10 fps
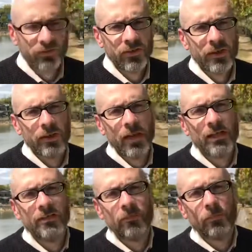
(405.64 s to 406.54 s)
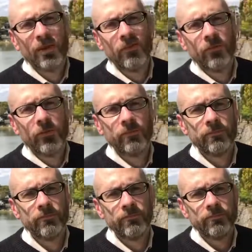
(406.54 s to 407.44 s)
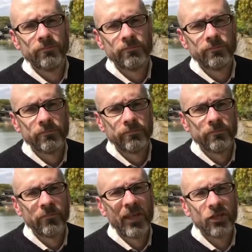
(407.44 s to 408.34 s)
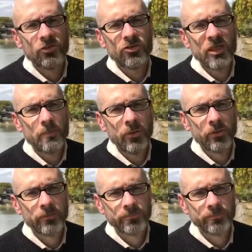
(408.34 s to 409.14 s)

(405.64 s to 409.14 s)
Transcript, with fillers: trusting and naive and peaceful, like a sheep.